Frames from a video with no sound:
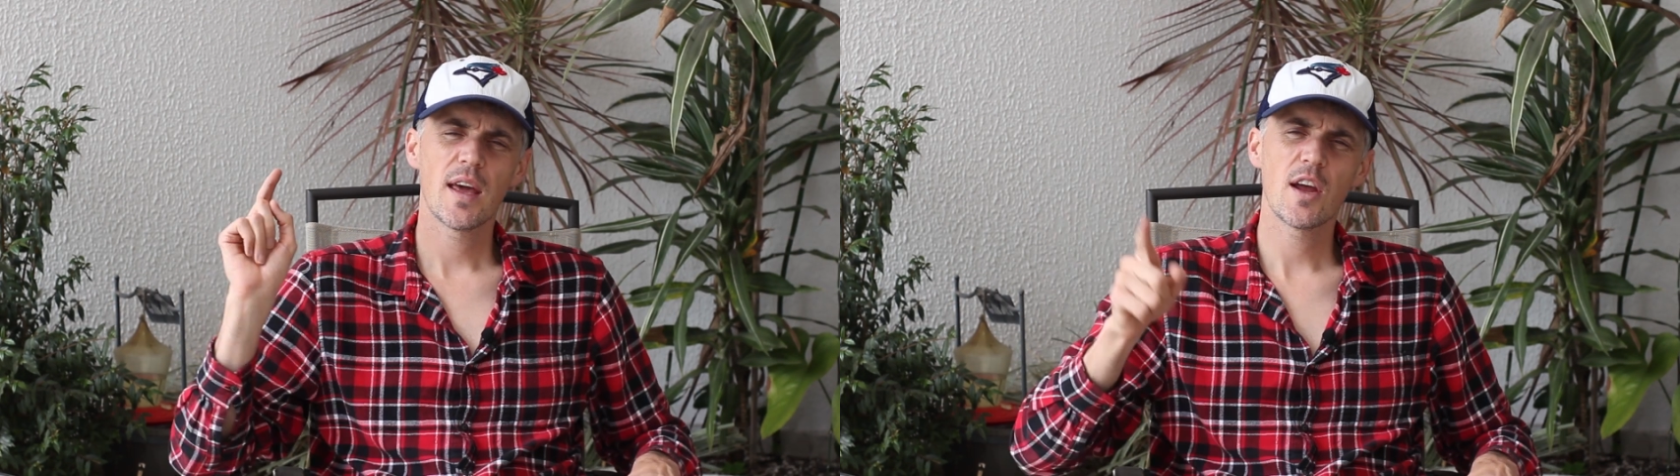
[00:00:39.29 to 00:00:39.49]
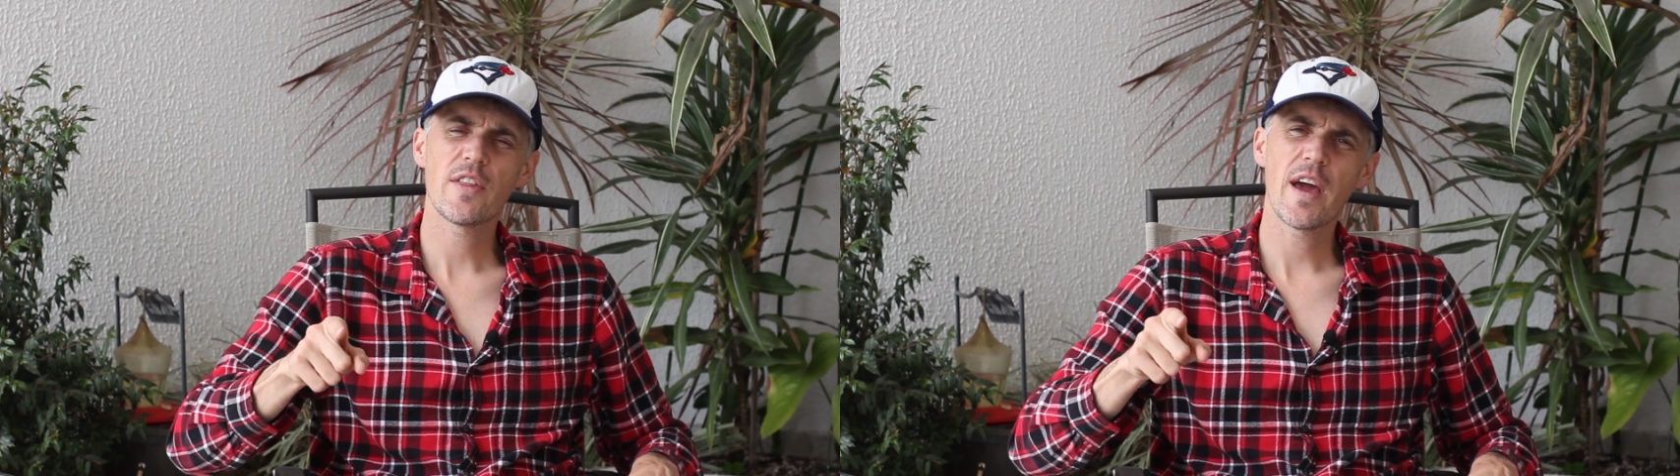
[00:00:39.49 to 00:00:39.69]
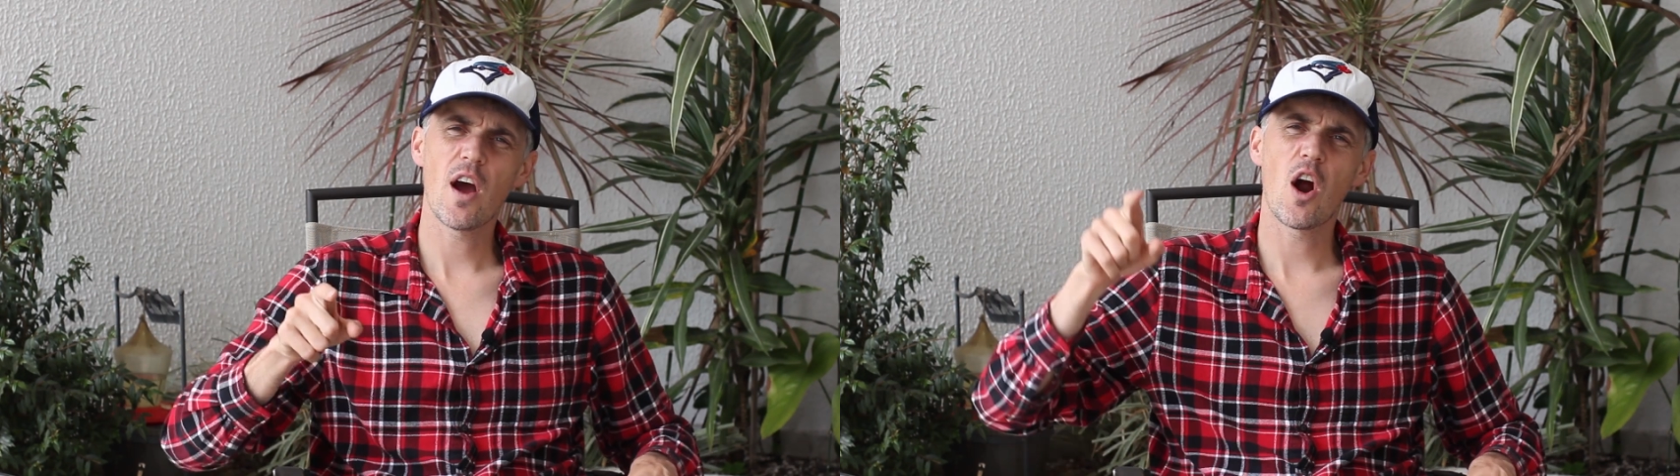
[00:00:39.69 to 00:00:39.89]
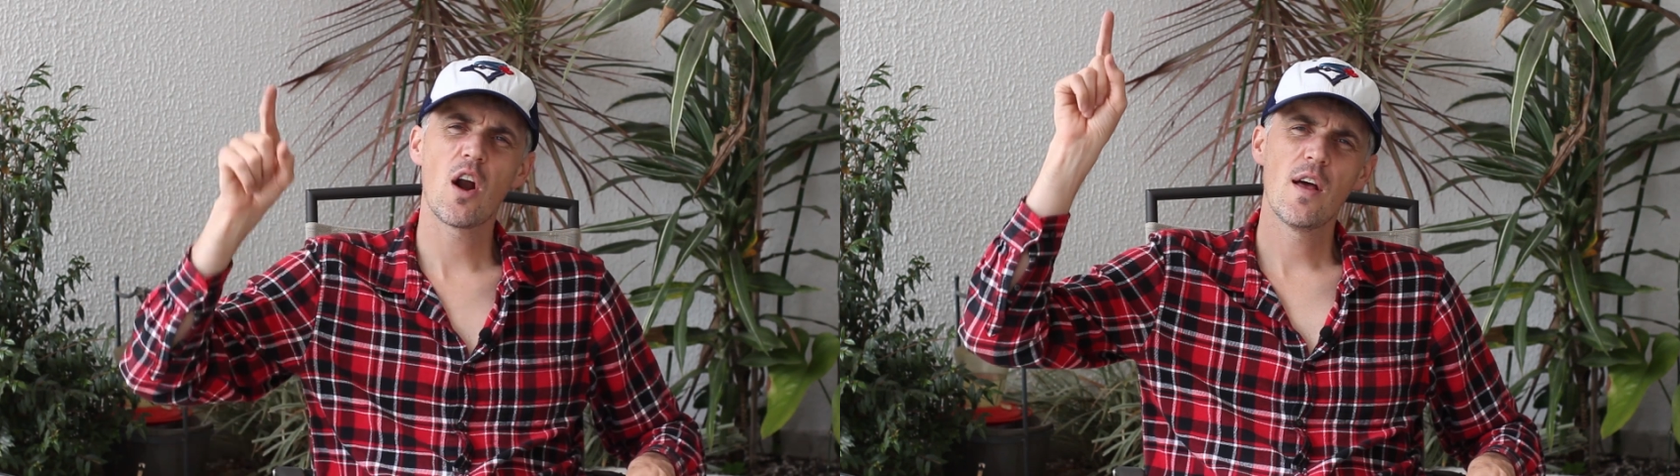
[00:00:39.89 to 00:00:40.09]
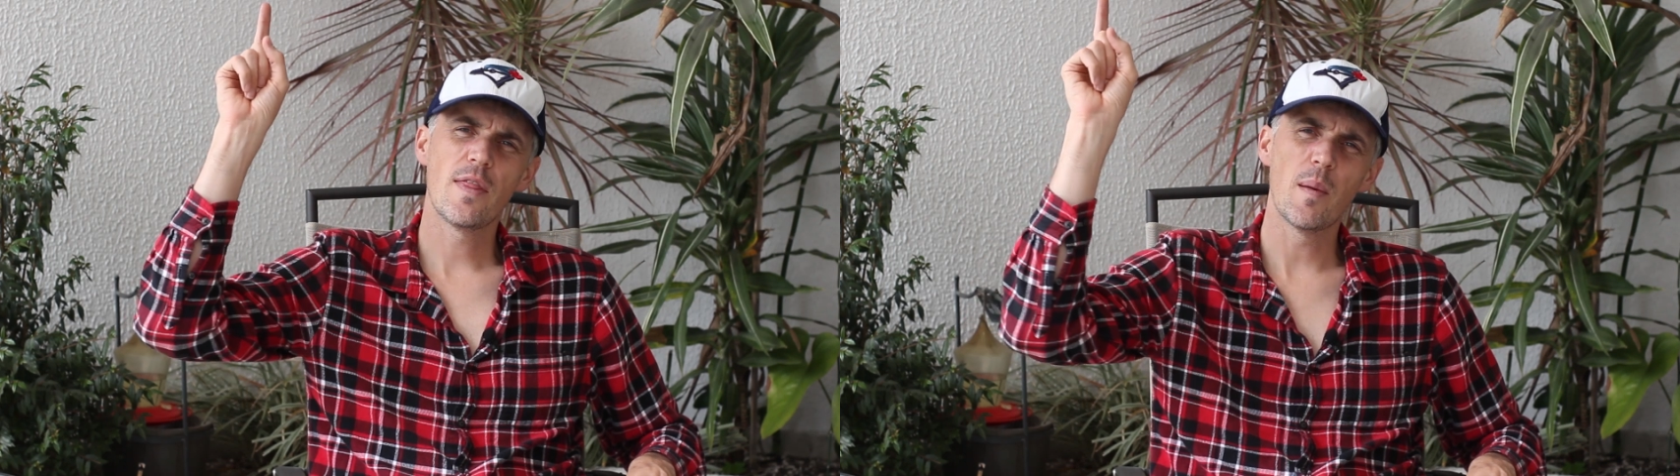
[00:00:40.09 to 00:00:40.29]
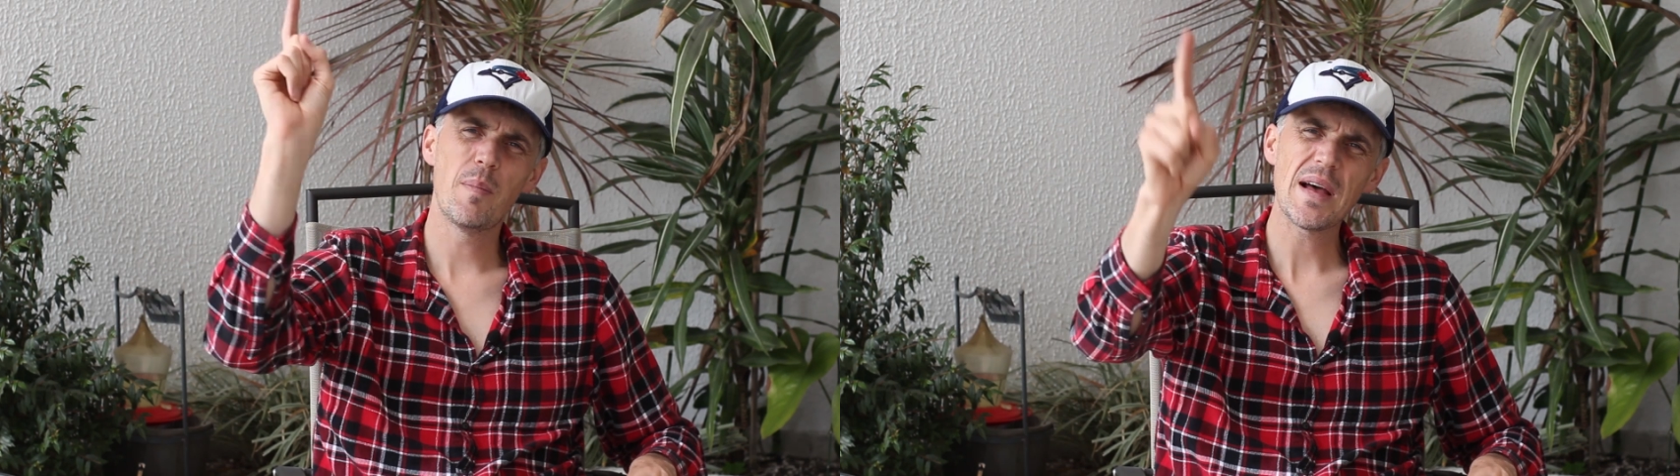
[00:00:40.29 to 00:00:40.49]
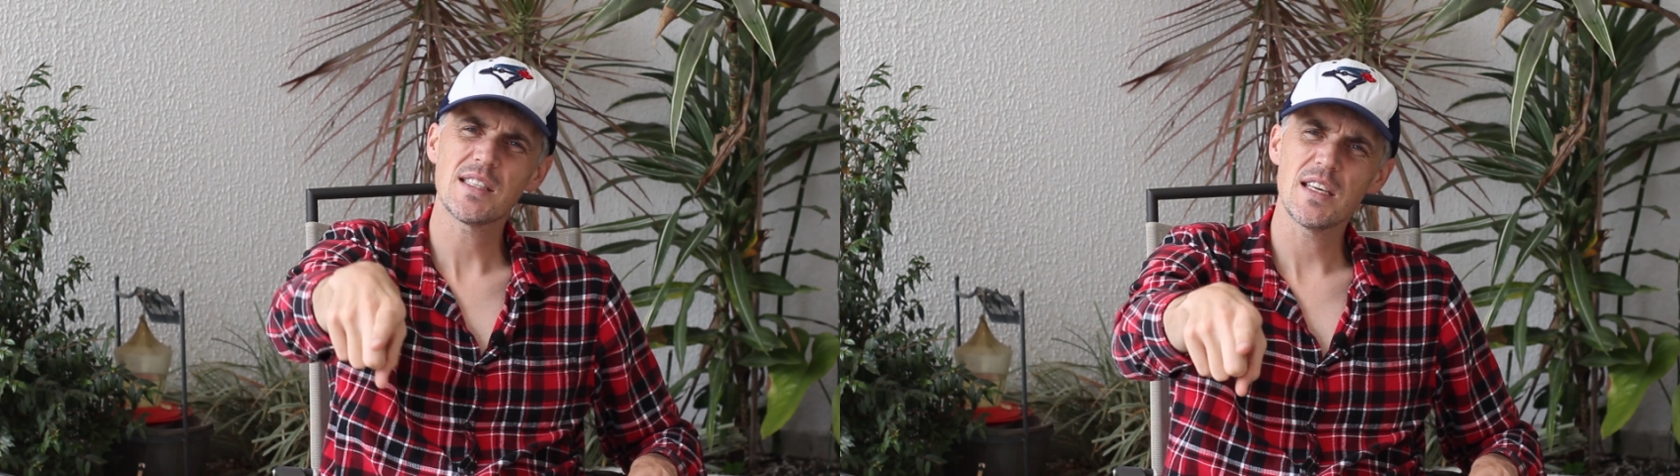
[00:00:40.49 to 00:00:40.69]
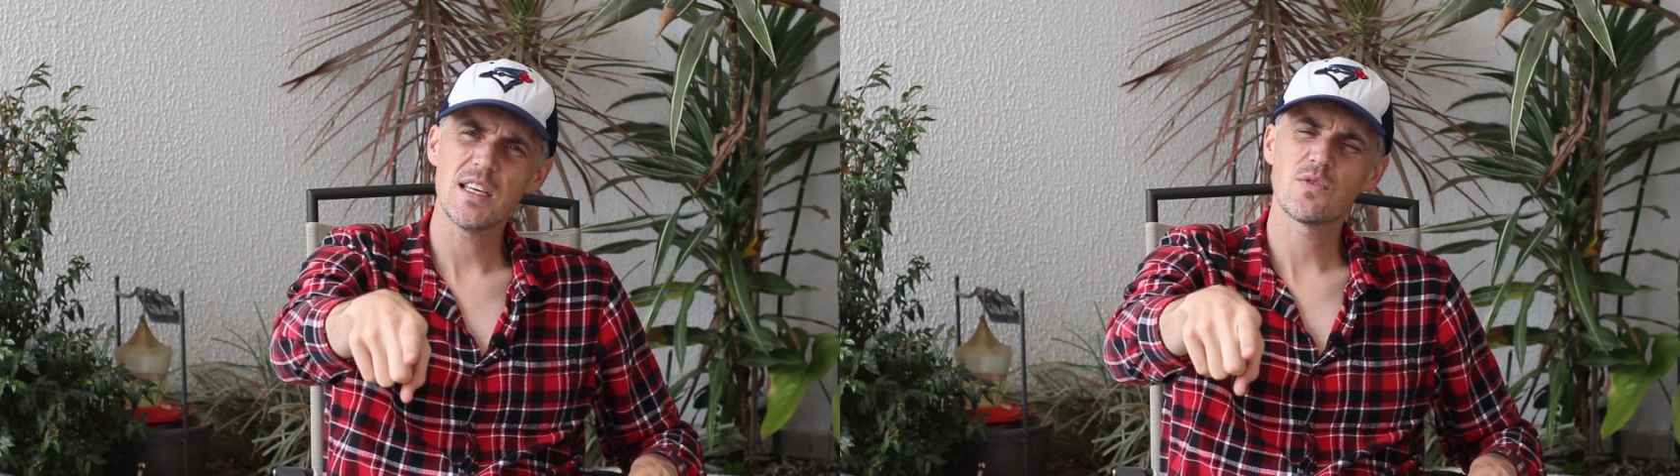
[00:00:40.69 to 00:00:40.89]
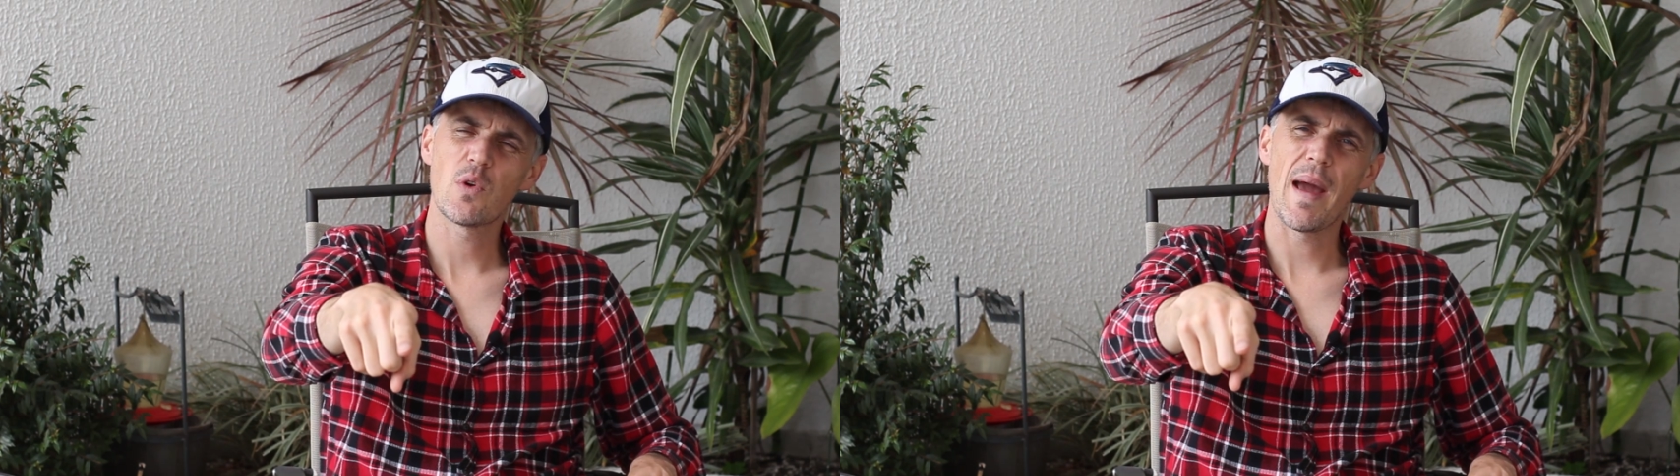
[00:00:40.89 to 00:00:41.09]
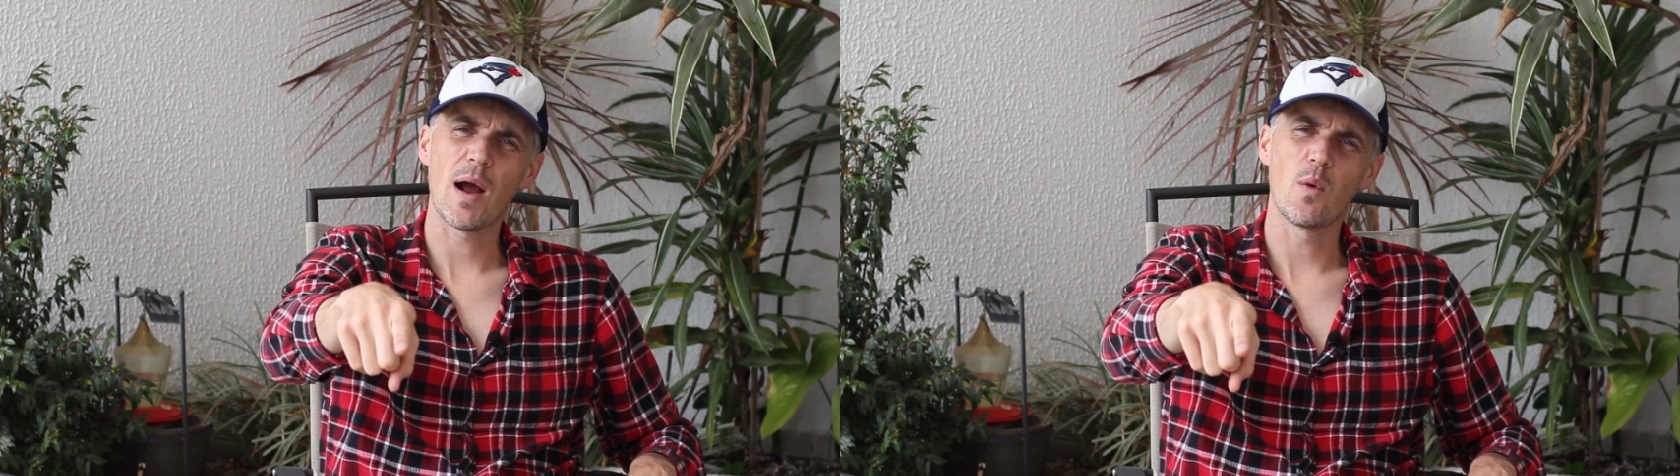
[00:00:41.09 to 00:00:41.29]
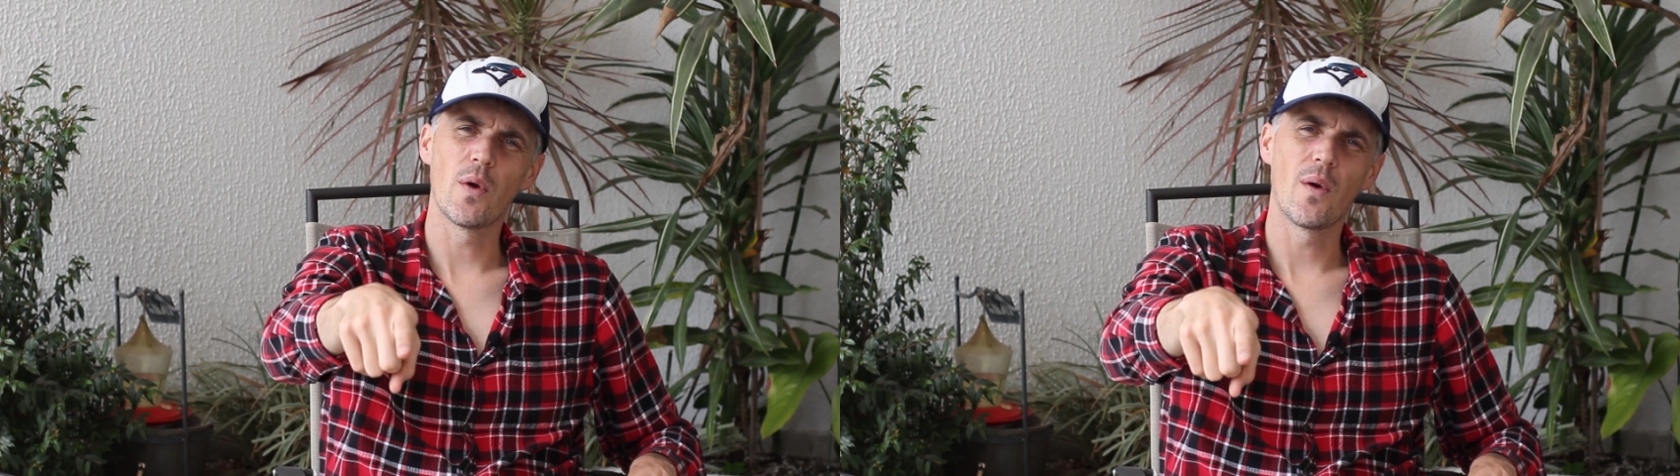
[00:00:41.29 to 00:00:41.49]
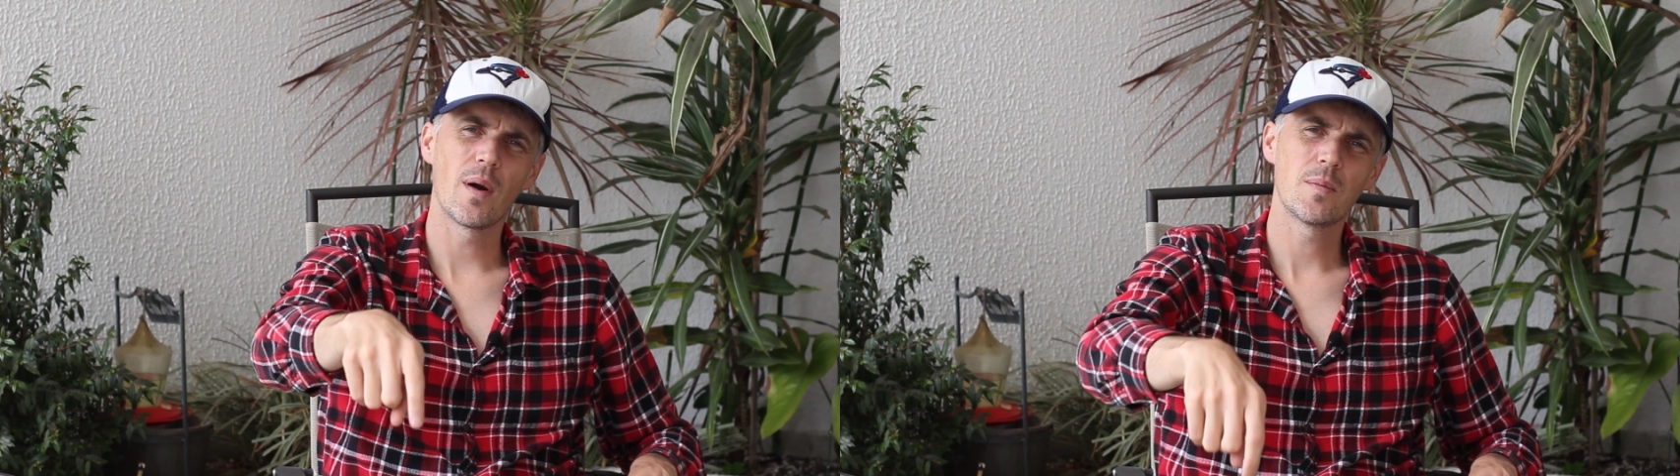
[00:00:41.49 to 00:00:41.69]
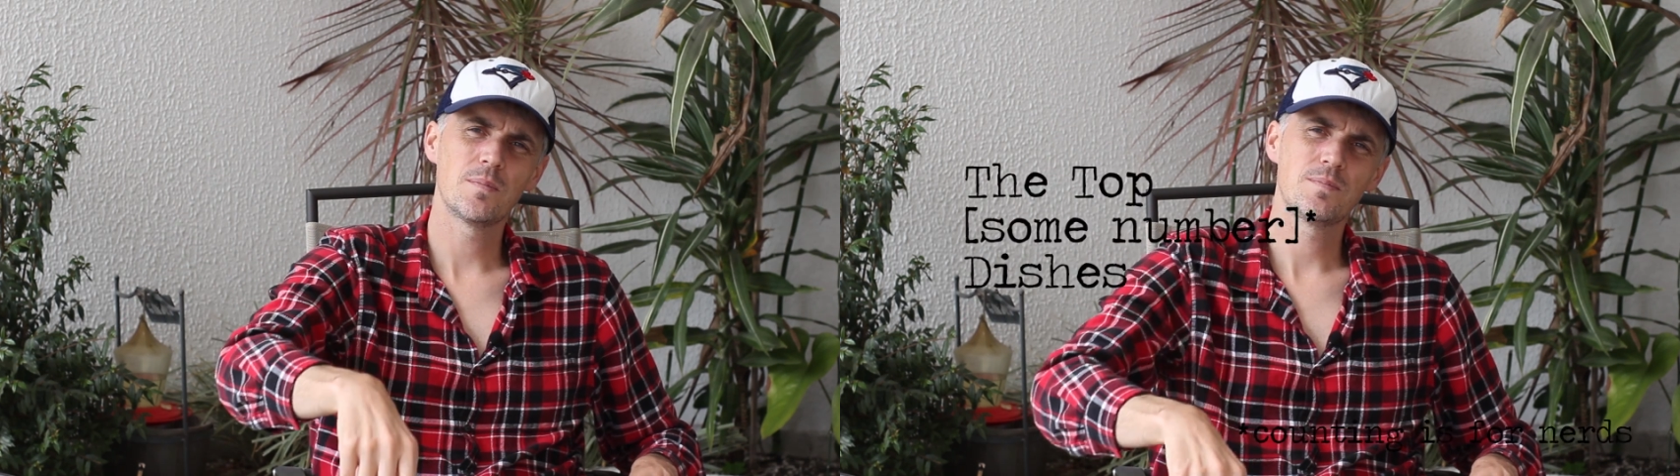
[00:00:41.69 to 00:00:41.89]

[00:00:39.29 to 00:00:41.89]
Here they are, the best eats from Ecuador.